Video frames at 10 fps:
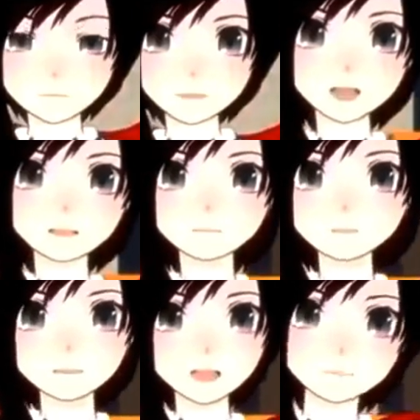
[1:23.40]

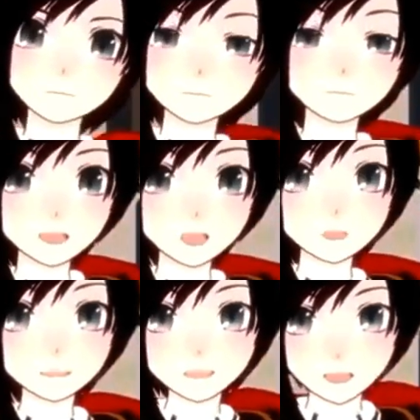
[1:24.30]
Alright, main objective
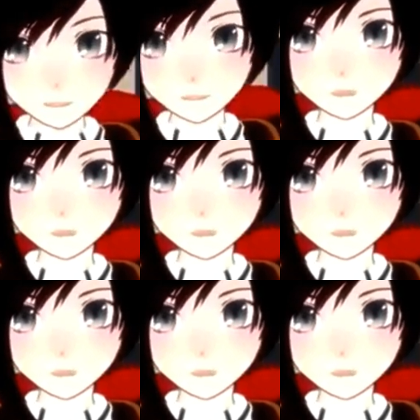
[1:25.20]
completed,